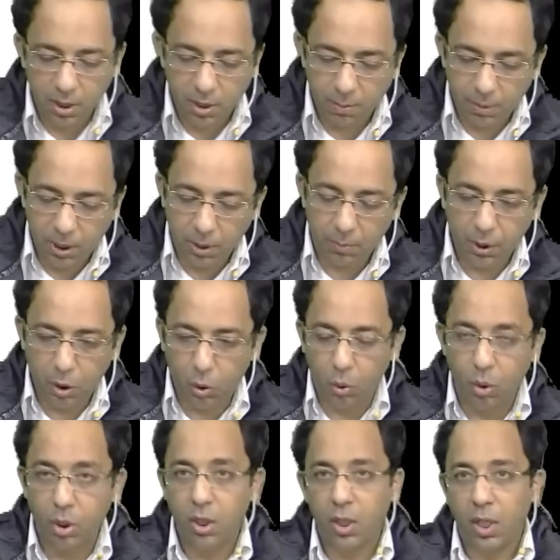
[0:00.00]
Beta, dekho.
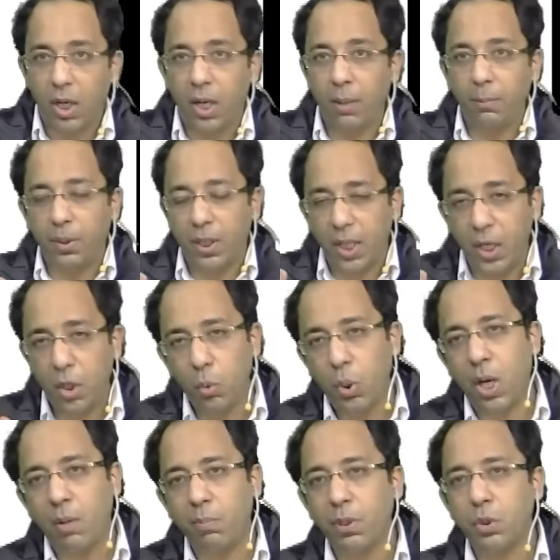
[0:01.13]
I am telling you ki
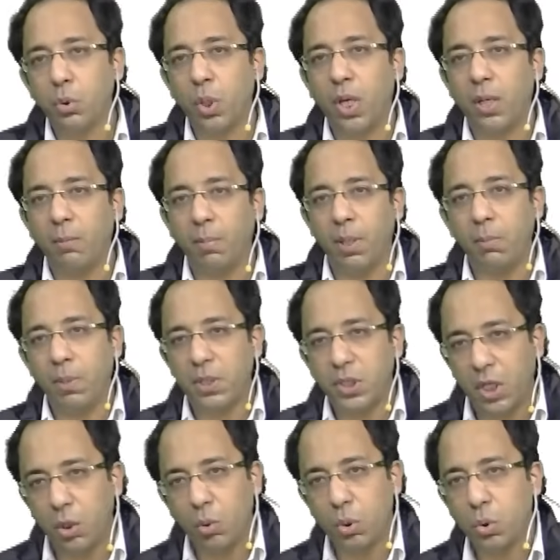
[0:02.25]
aapne suna hai, but main chahta
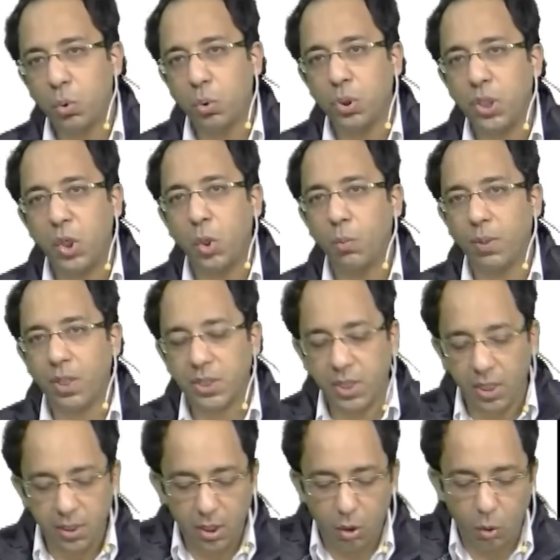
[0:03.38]
hu isko seekho mere saath.
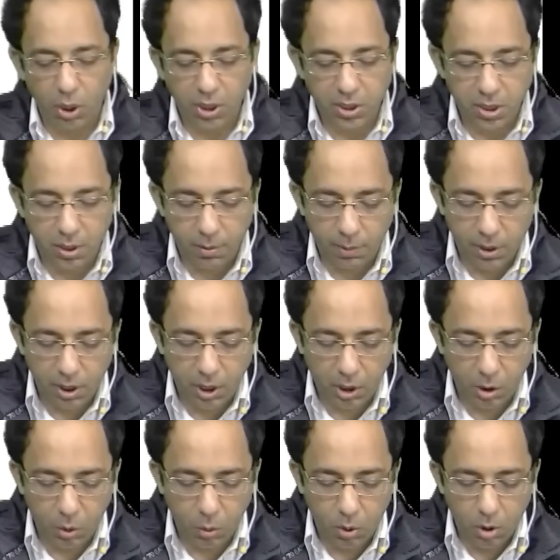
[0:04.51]
Dekho kaise. Main dikhata
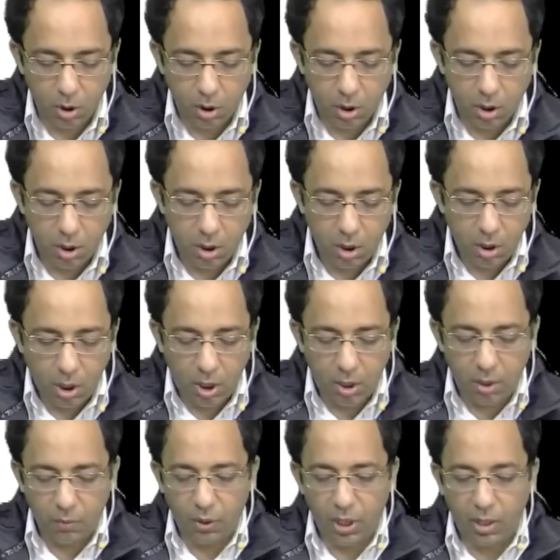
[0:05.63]
hu. And
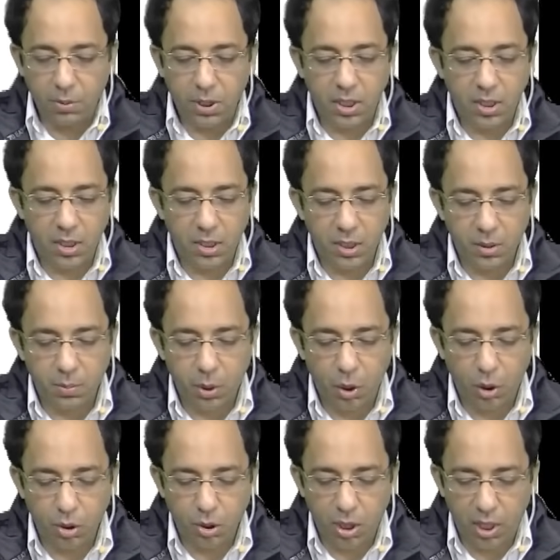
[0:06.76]
when I am saying this is
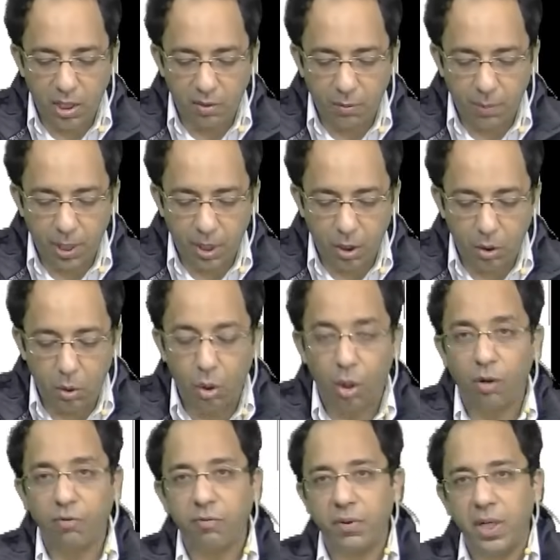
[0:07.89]
because I have a background
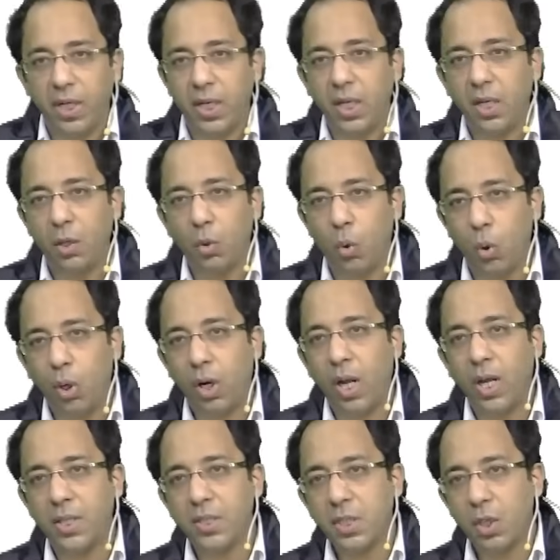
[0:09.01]
of getting good
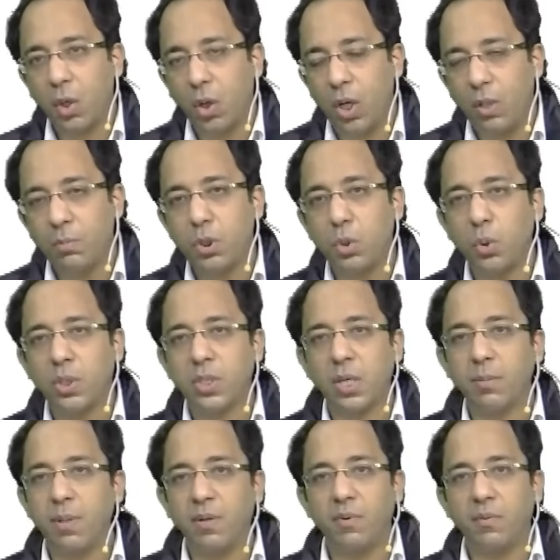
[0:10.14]
ranks in all MCQ exams
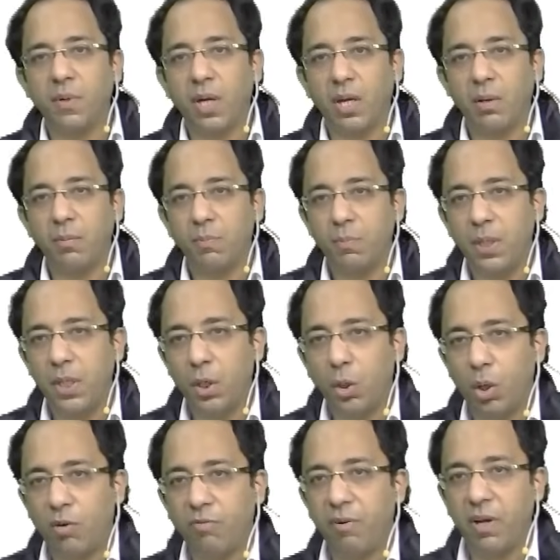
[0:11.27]
I have given. I have been a
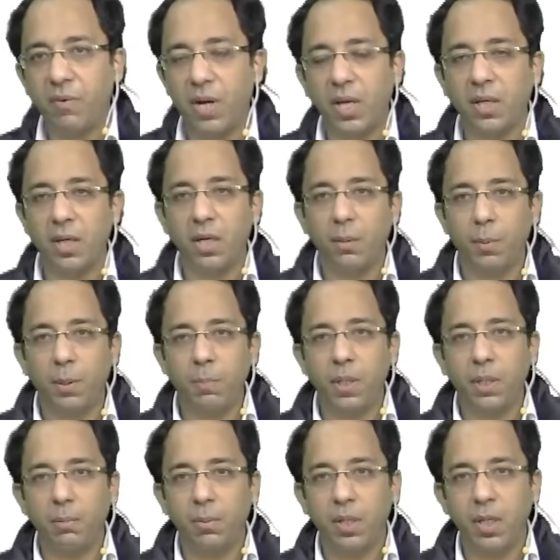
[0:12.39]
top 5 ranker in my
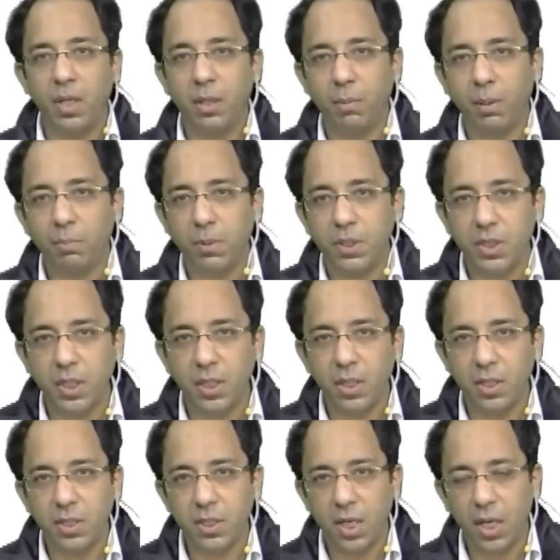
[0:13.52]
PMT, in my PG
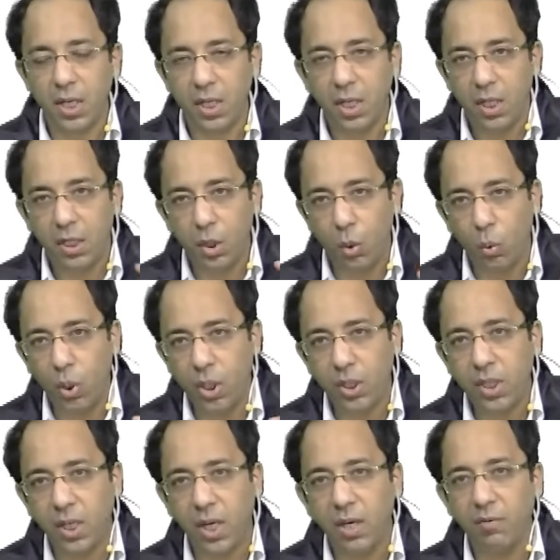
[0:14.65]
entrance. And the only
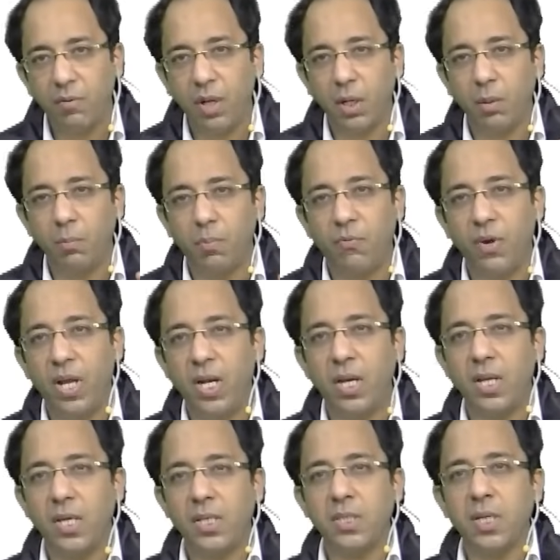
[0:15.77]
thing I have done well
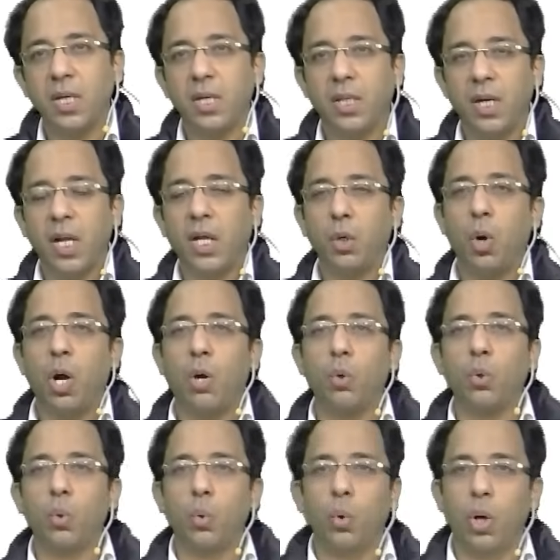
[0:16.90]
is that I know how to
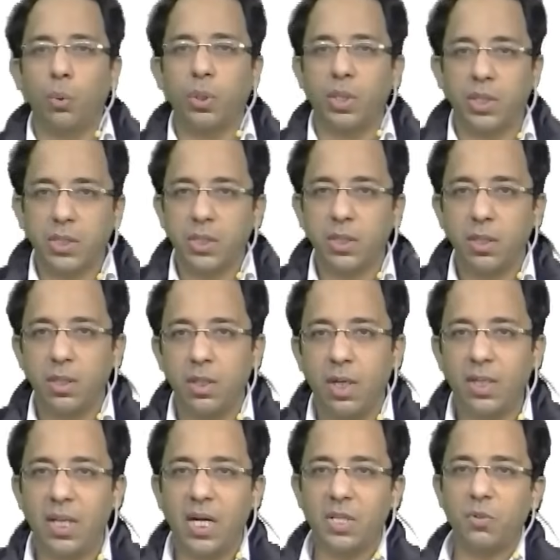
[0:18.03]
rule out things. And
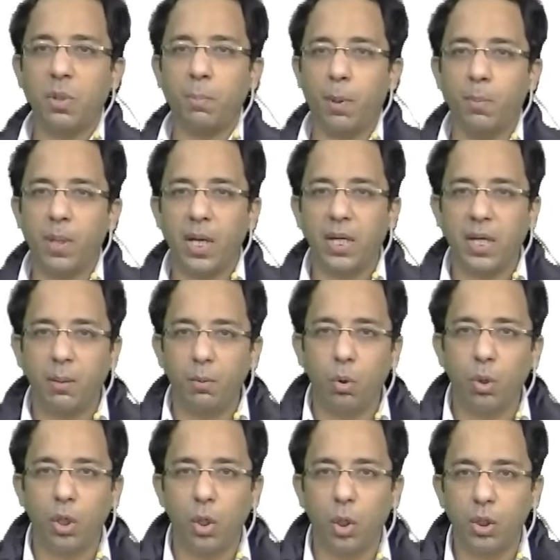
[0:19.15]
that is why probably I came into
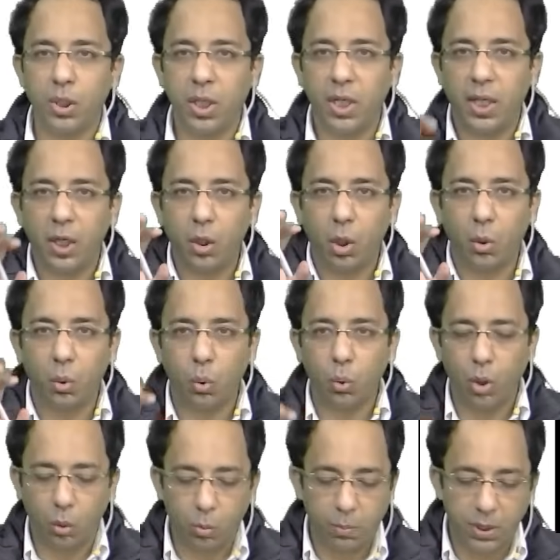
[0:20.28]
radiology. I'll tell you how to rule
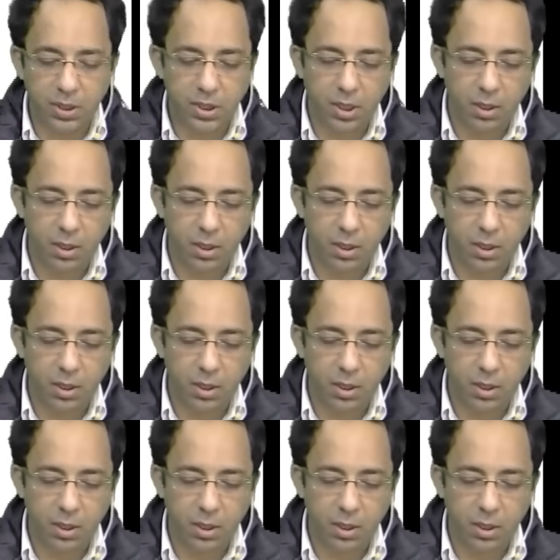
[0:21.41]
out. Please see.